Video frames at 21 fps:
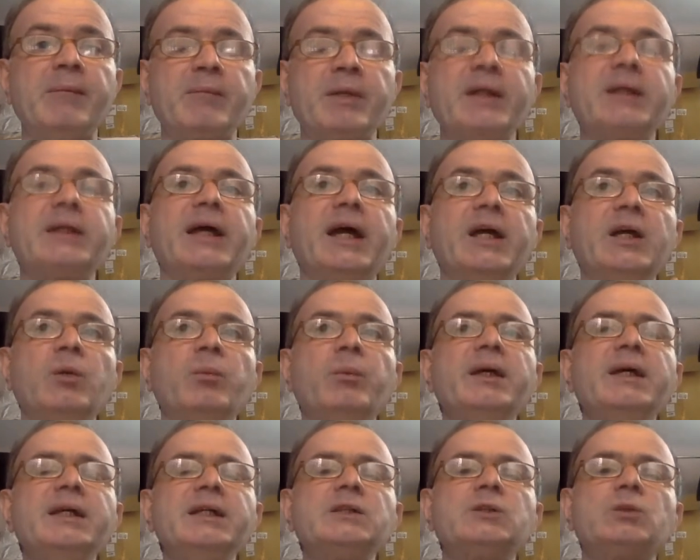Right?
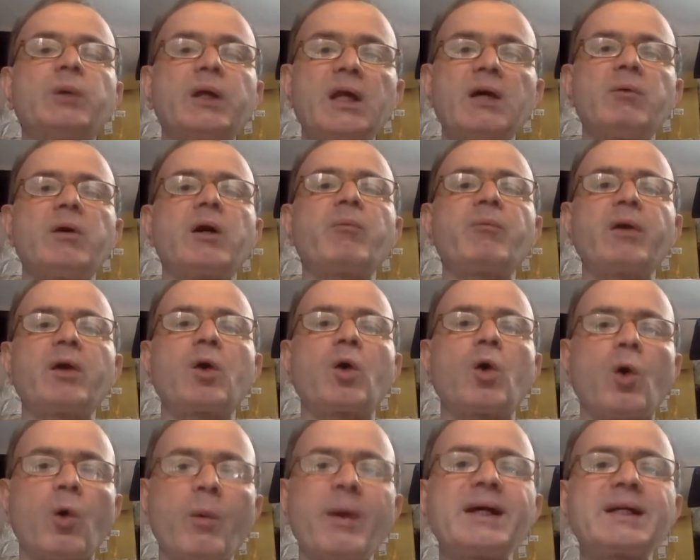Envy is whenever we
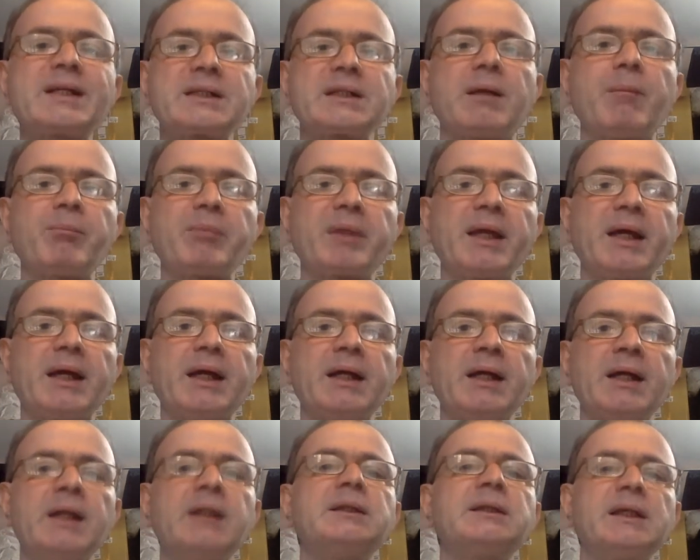covet something
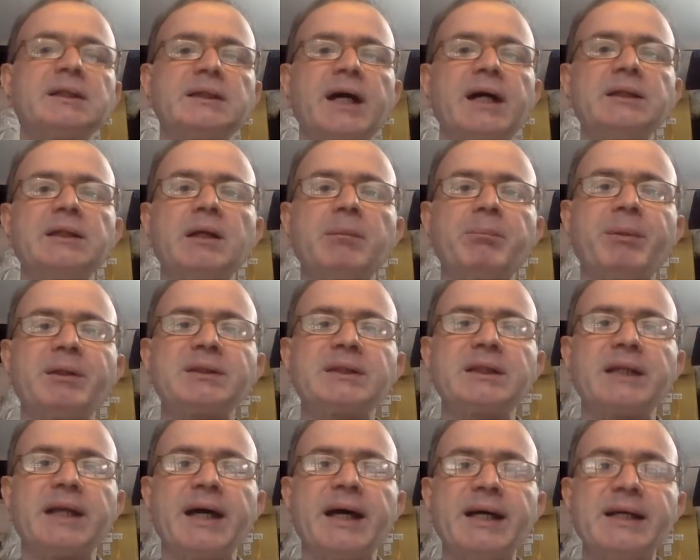that the other
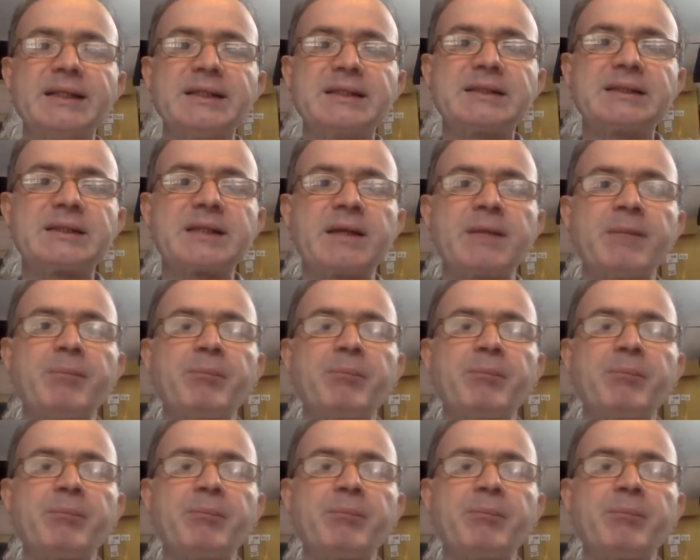person has.